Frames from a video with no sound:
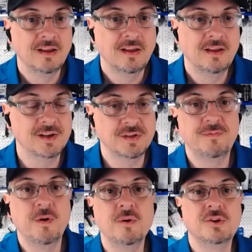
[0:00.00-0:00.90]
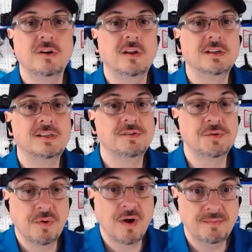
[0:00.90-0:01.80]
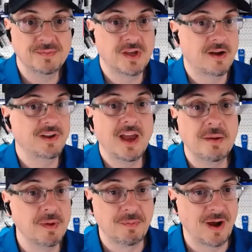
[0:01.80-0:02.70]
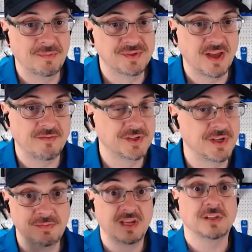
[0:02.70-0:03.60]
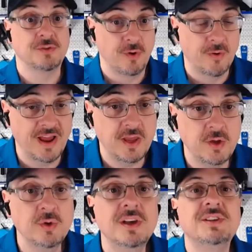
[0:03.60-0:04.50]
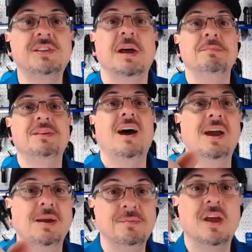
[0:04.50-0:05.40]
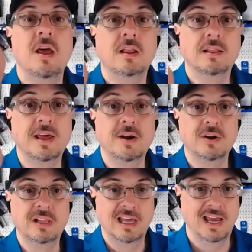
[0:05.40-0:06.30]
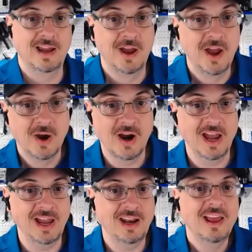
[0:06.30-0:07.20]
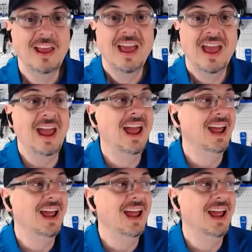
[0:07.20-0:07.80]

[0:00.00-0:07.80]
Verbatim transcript: You know, as a photojournalist, I was a problem solver. You got to be a problem solver. Something gets thrown at you, sometimes literally, right? That's right.